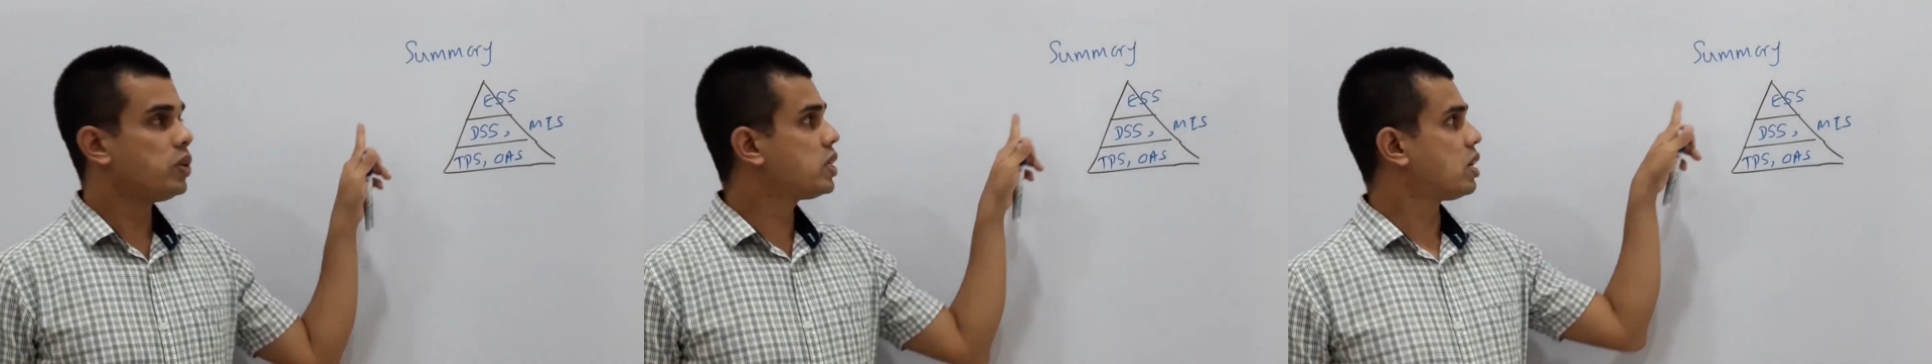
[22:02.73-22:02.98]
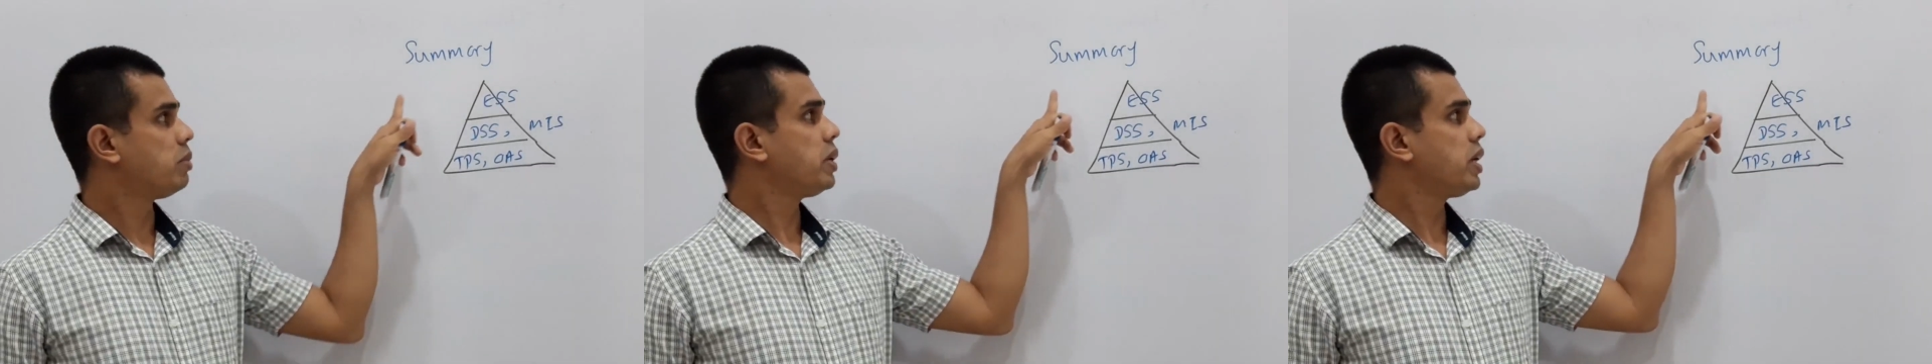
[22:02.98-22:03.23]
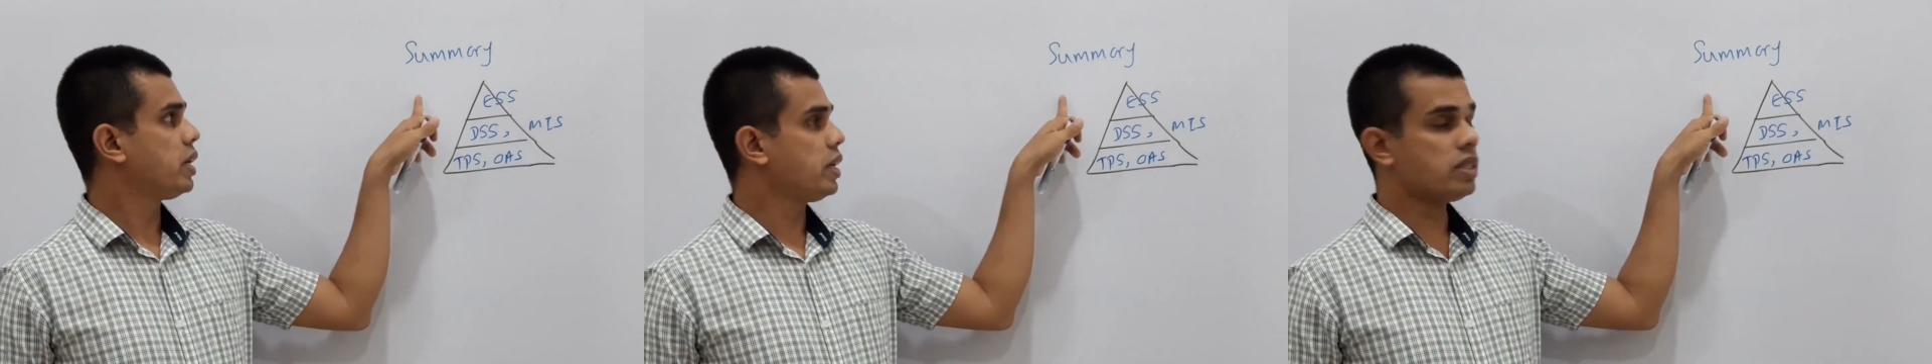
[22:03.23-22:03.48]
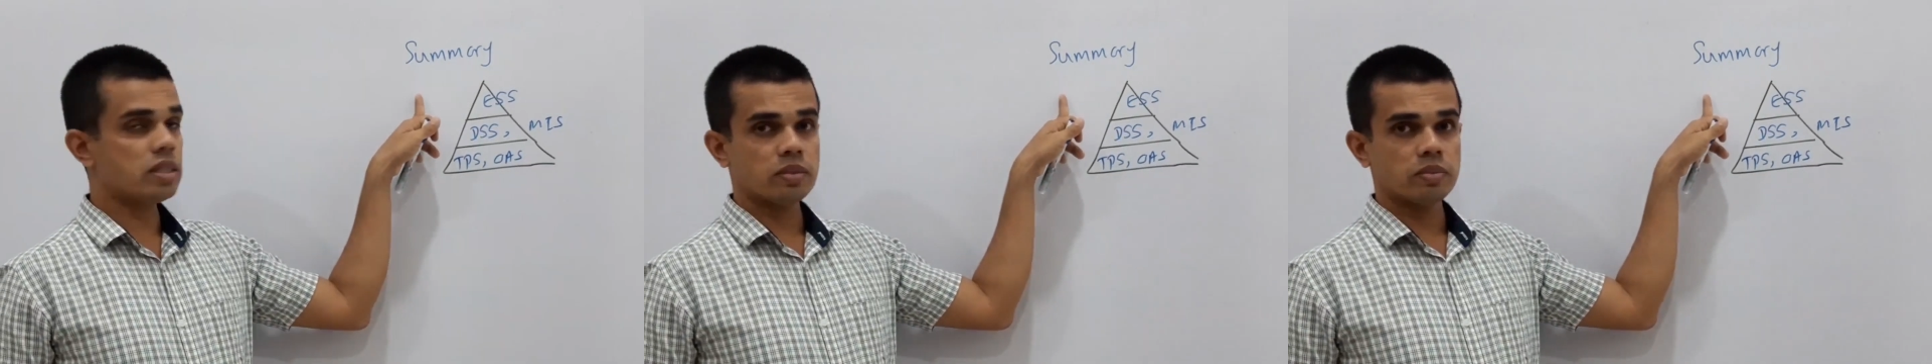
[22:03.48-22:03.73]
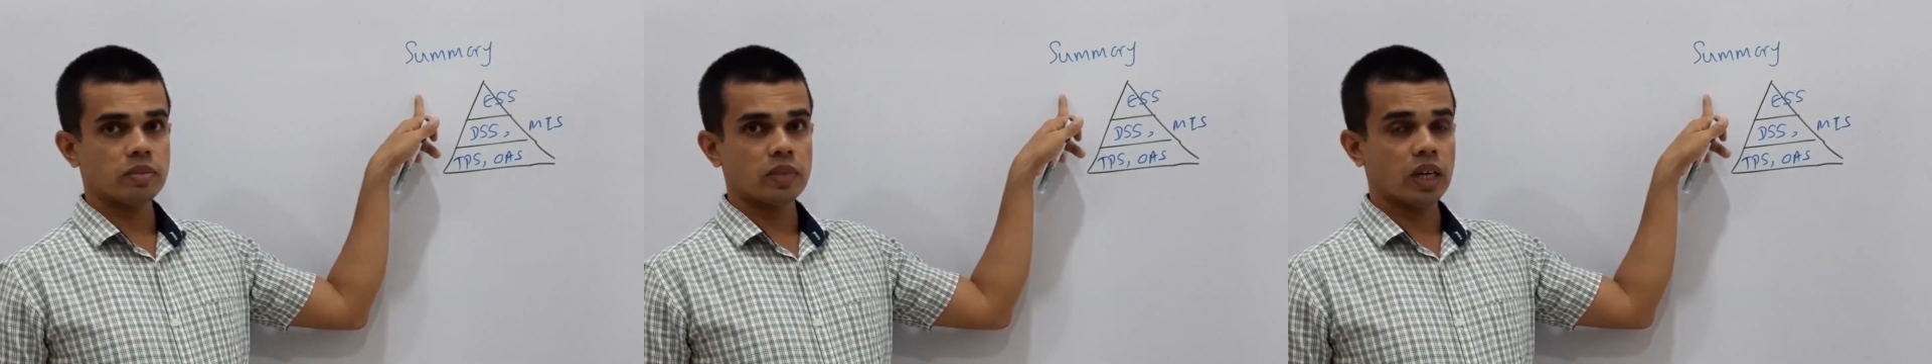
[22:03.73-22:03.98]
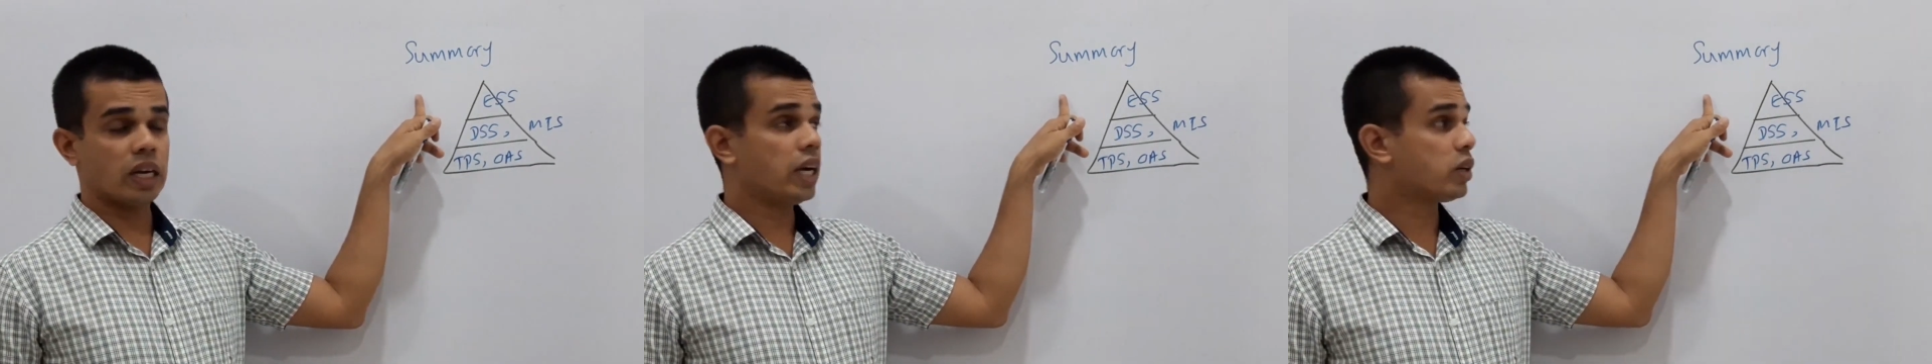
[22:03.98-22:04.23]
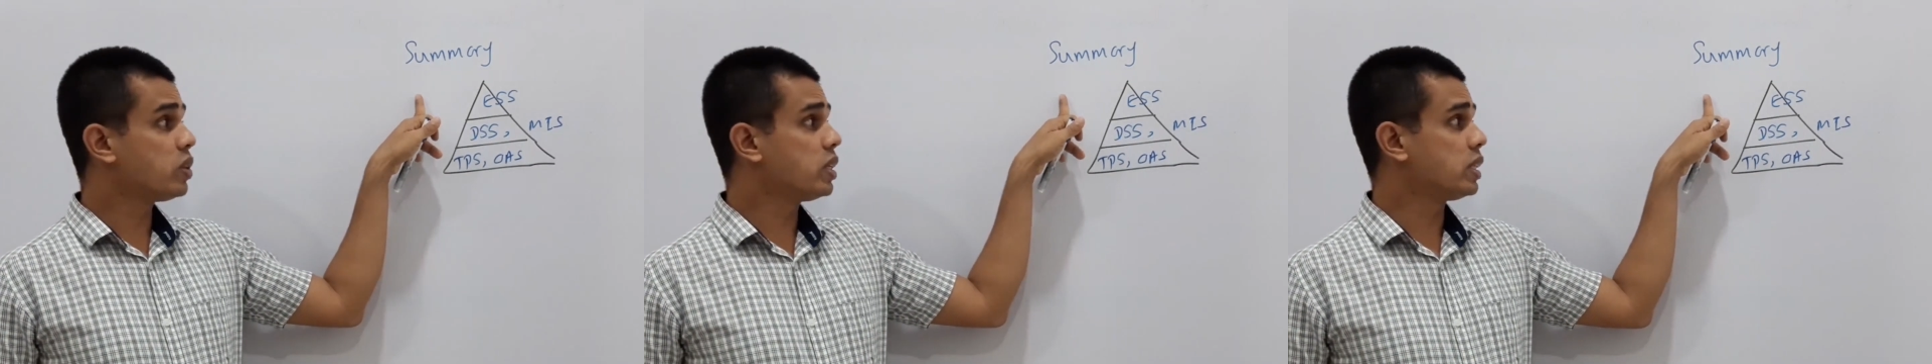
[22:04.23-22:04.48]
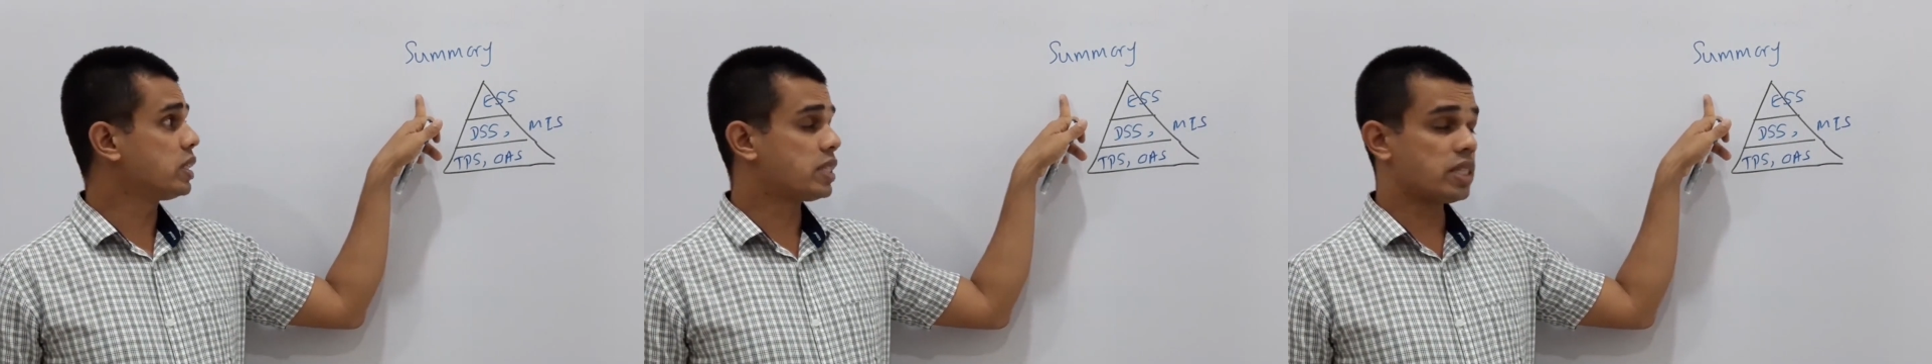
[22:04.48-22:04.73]
summary is related to
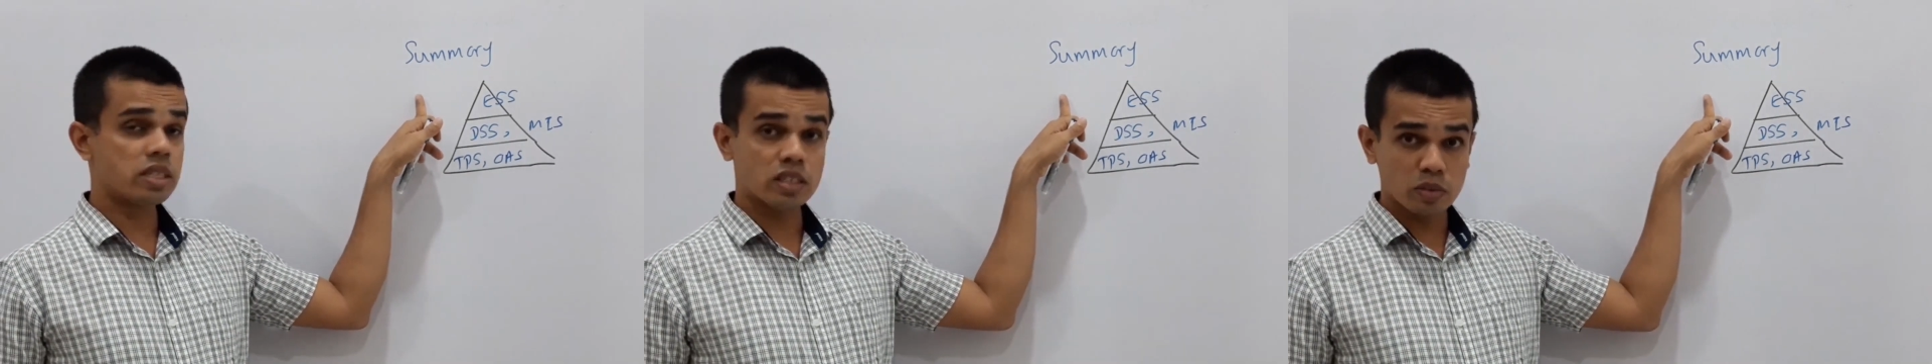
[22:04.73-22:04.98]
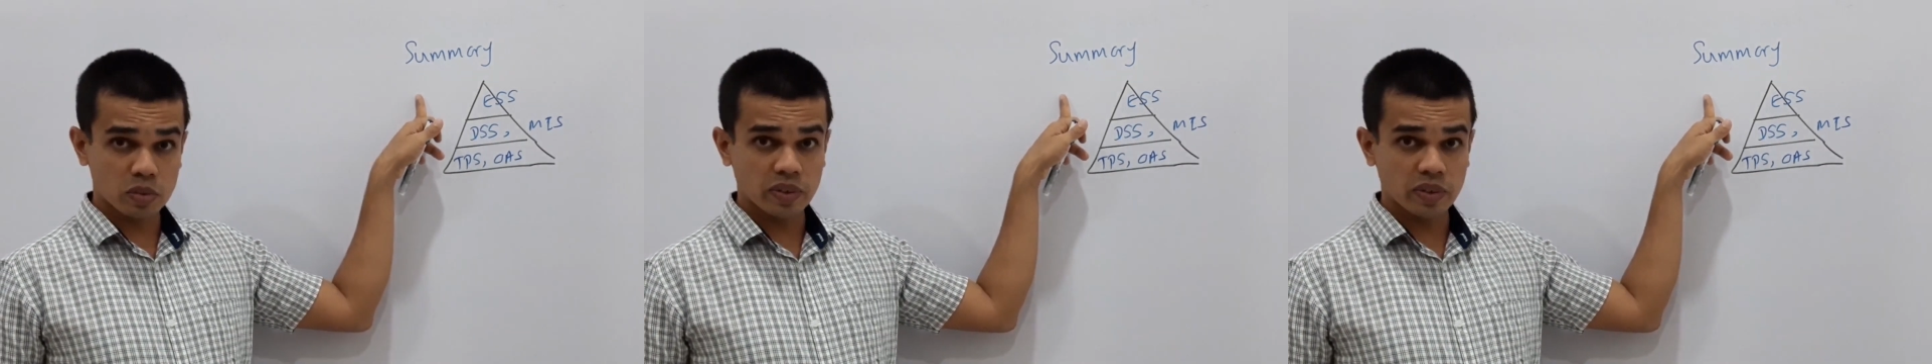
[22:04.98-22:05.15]
the systems